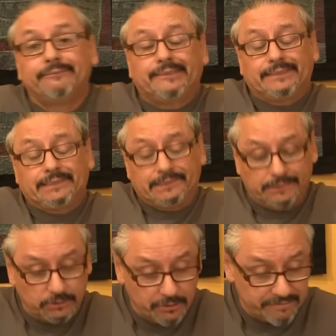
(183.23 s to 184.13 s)
Uh,
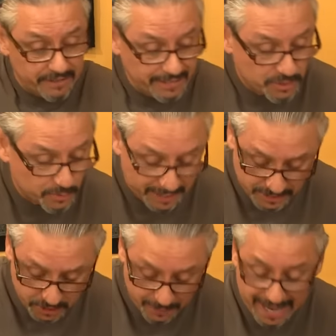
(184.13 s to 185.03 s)
so I figured that's what I'd
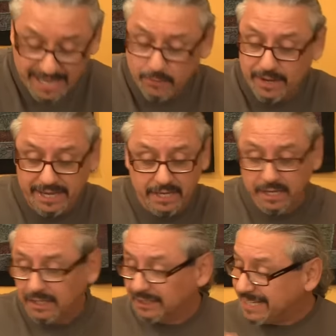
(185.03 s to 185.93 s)
do. Anyway,
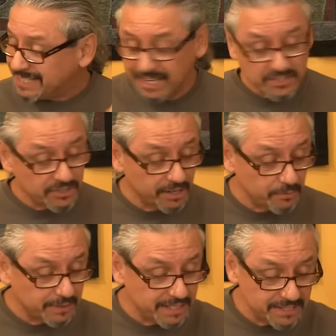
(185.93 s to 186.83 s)
let's get started
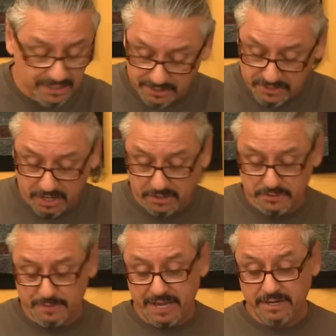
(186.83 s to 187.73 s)
with these little
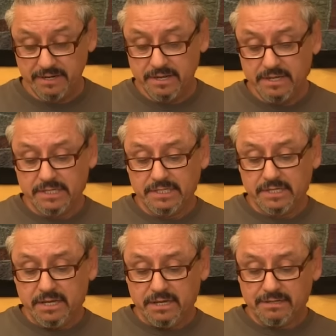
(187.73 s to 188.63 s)
suckers, man.
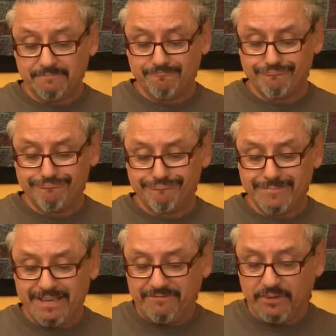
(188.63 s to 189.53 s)

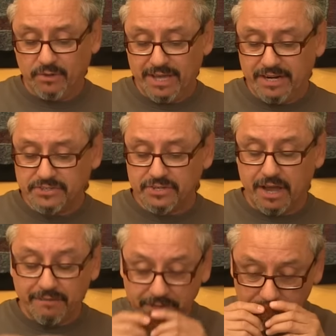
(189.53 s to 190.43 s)
They feel kind of
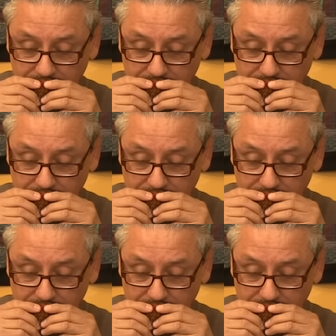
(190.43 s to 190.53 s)
soft.